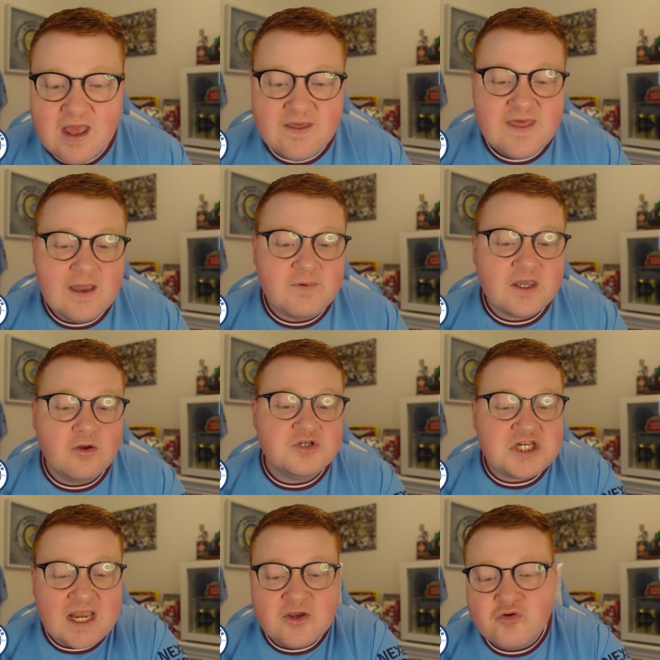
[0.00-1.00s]
uh, there we go.
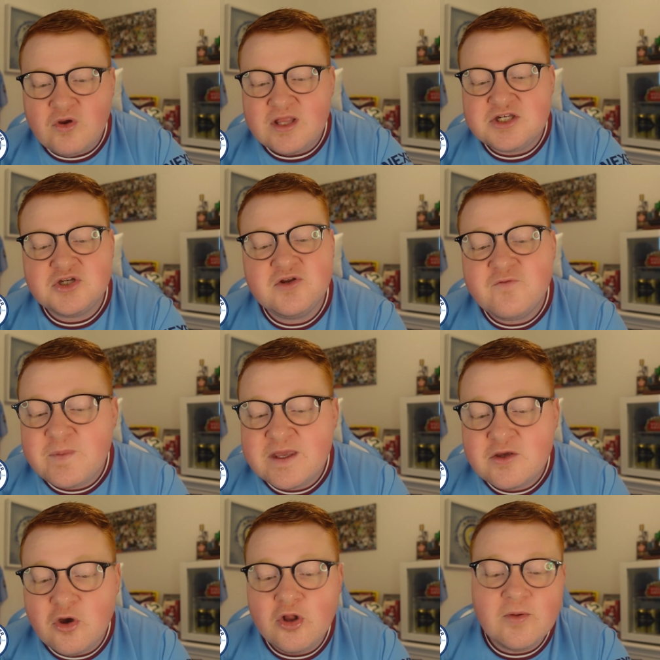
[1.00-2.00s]
Jack Grealish, another
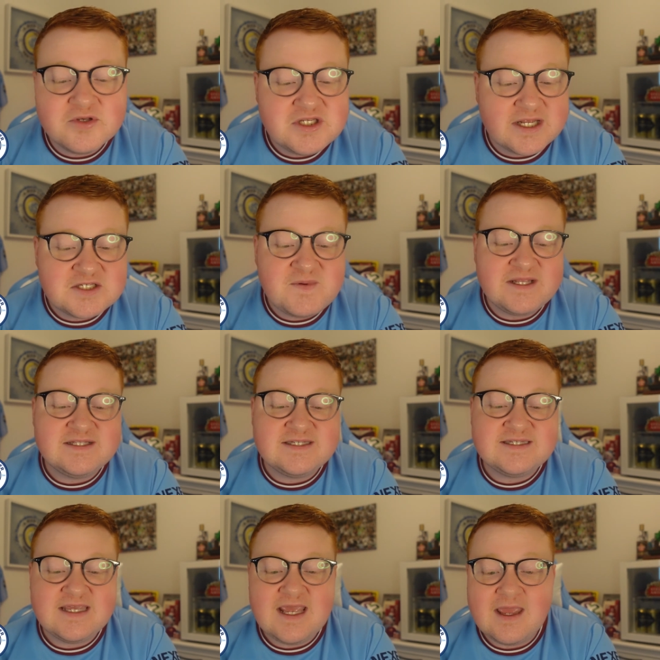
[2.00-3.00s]
big call. I wasn't expecting to
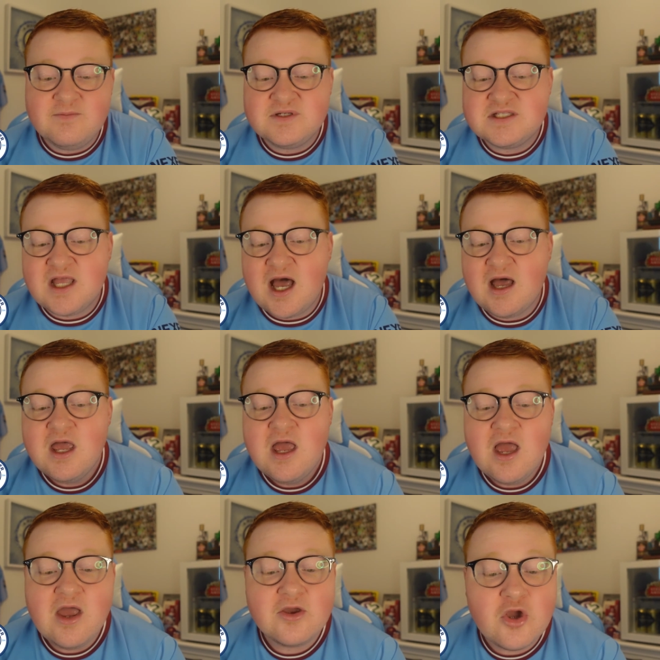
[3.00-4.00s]
see him start.
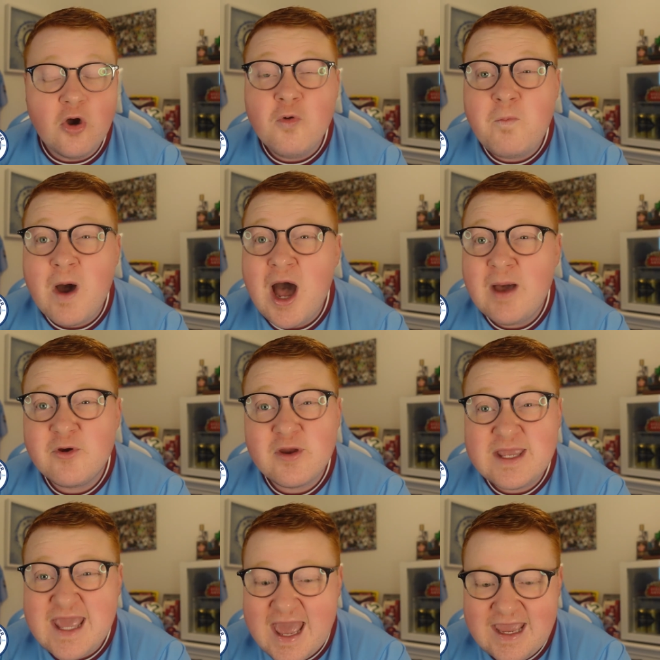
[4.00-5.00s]
Uh, Cole Palmer
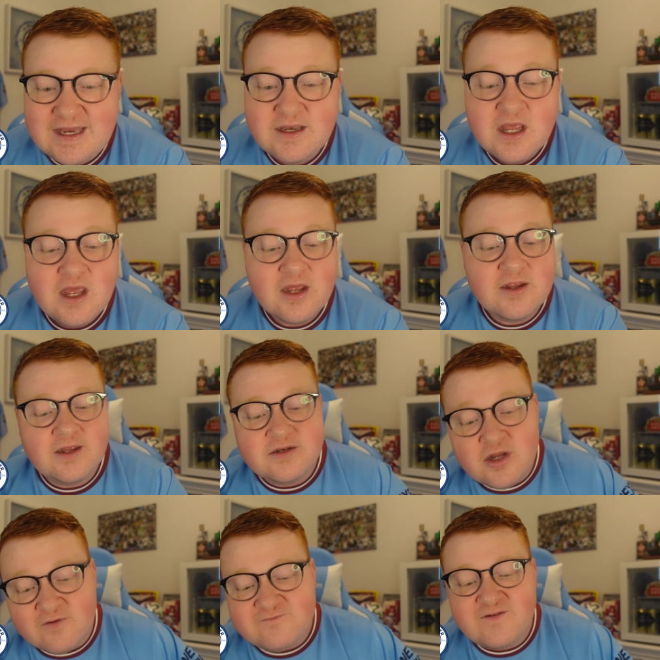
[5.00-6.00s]
again, uh,
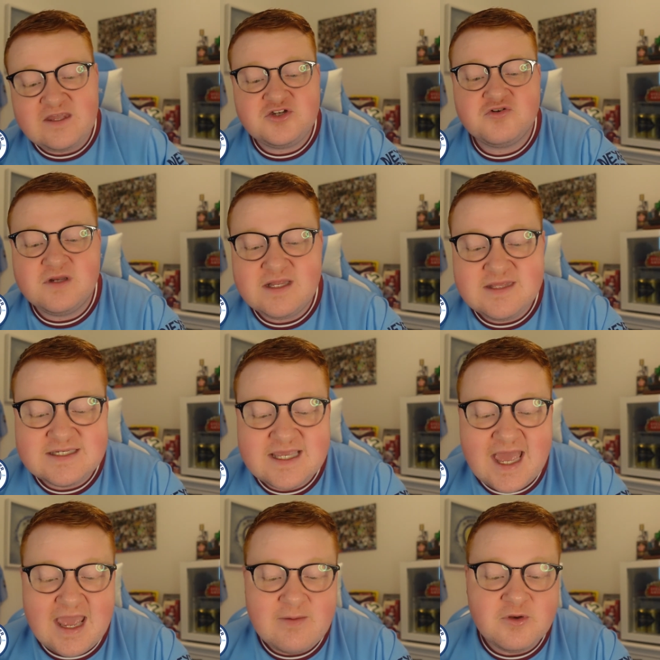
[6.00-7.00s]
not featuring in this
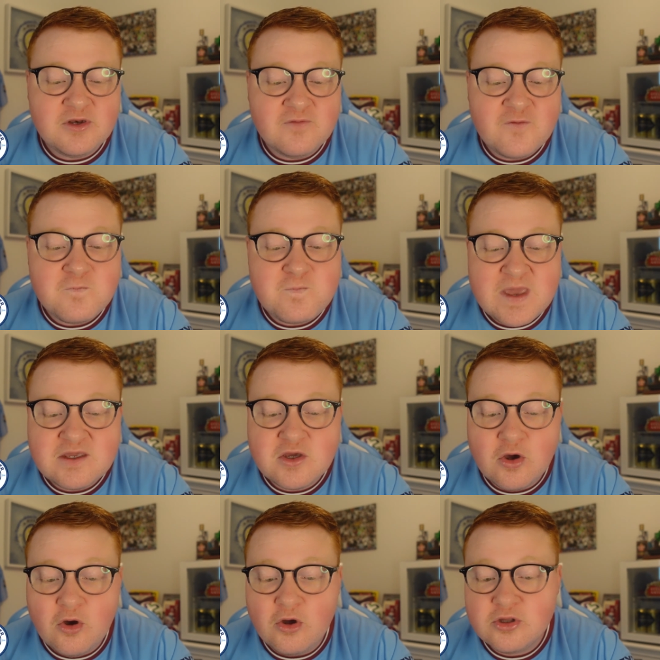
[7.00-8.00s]
game. Another big
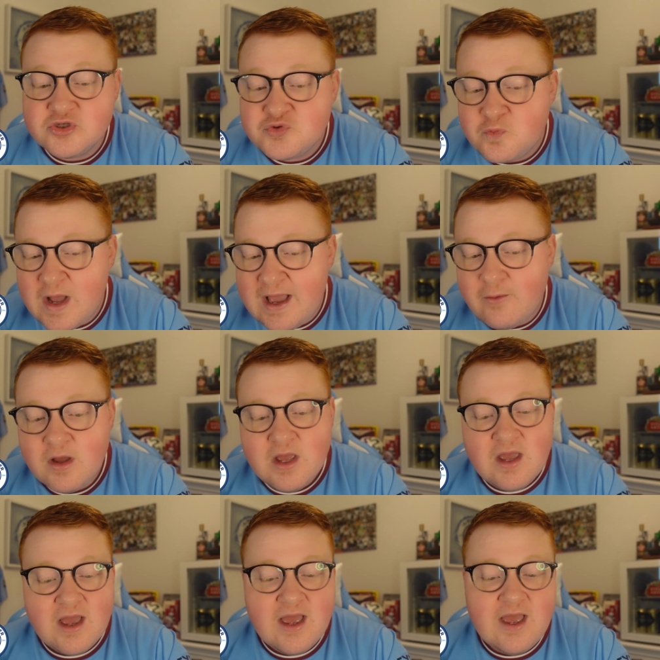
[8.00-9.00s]
call as well.
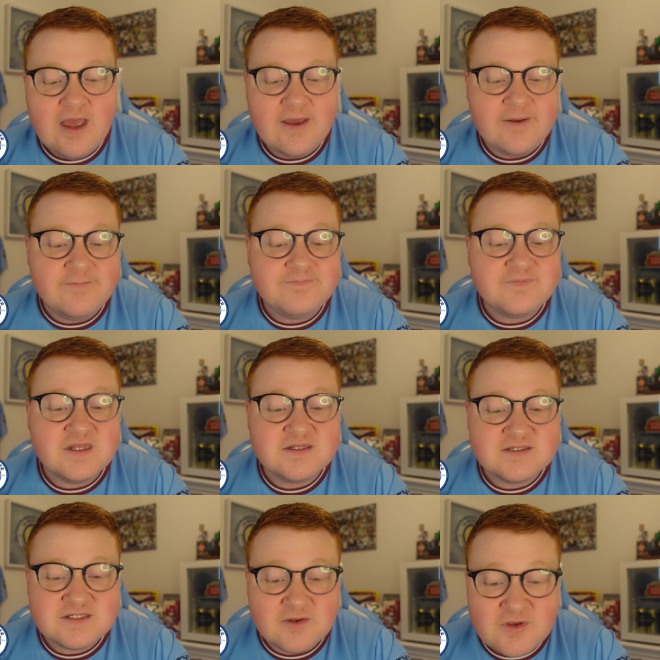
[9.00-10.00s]
Um,
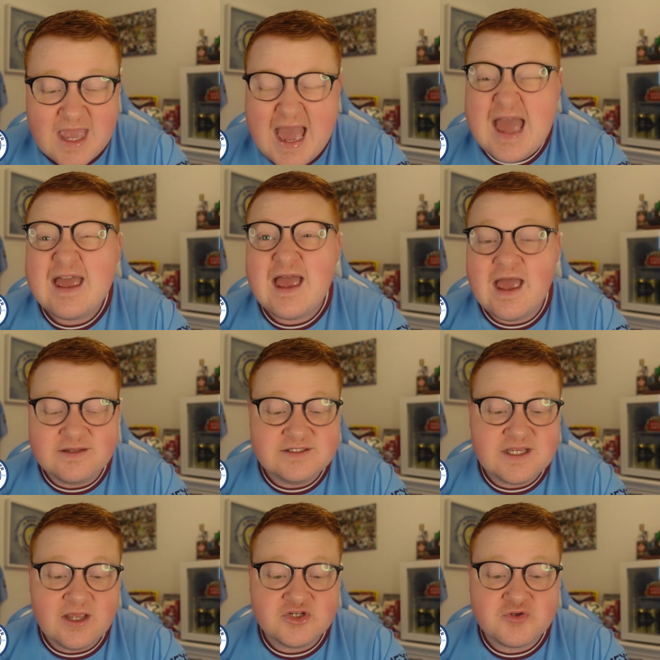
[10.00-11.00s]
so yeah,
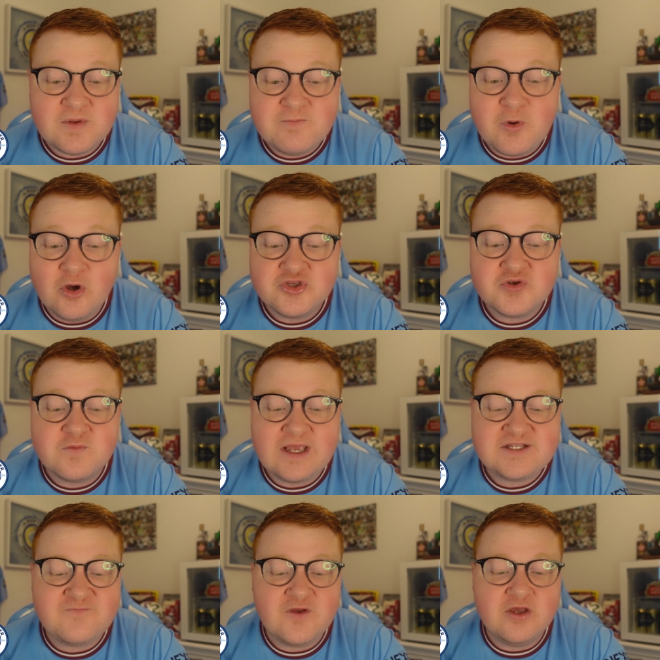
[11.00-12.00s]
and uh, some important rest
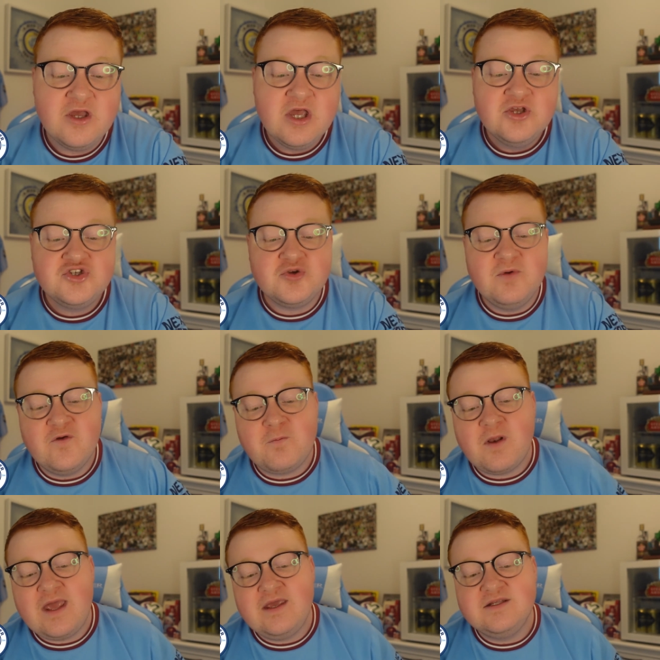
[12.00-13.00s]
for some other
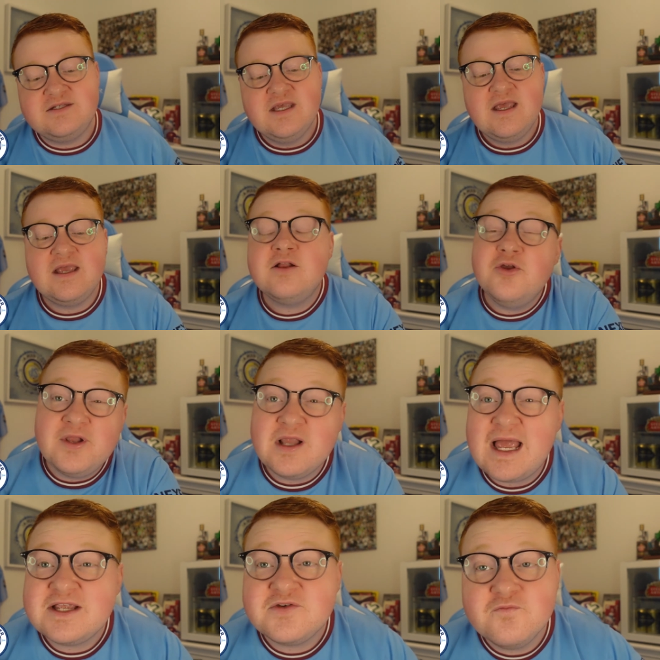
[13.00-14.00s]
players, including the
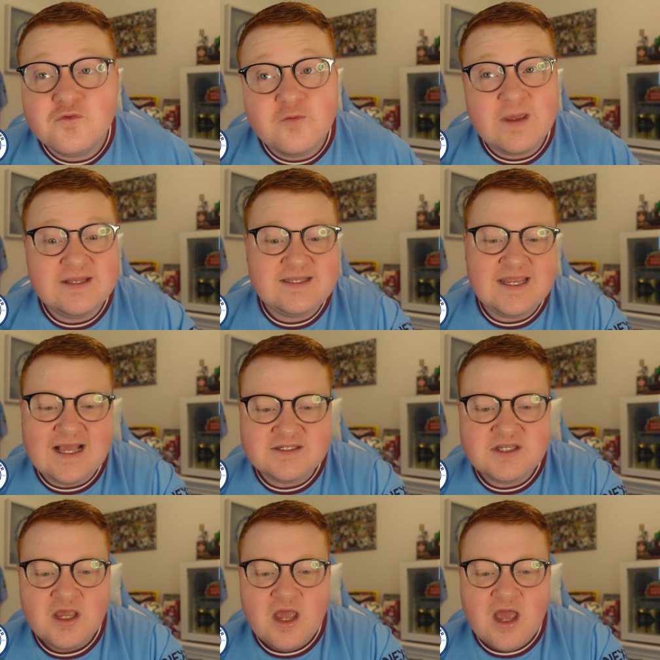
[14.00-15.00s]
likes of Ruben Dias